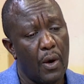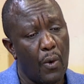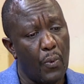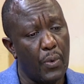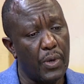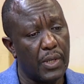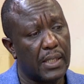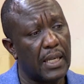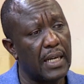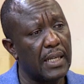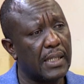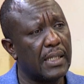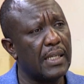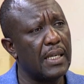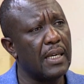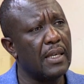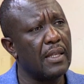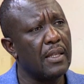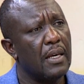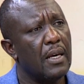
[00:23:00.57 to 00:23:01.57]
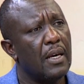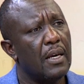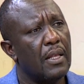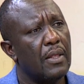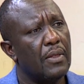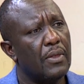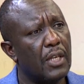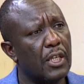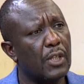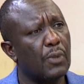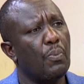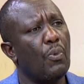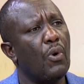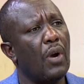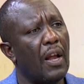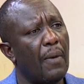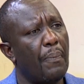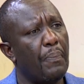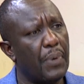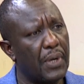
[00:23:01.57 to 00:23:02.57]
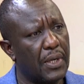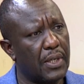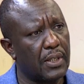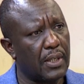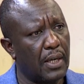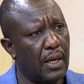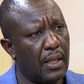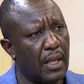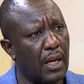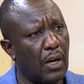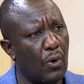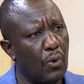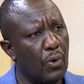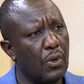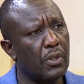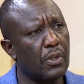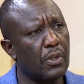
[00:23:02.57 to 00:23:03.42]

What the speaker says: we start seeing the smaller picture that looks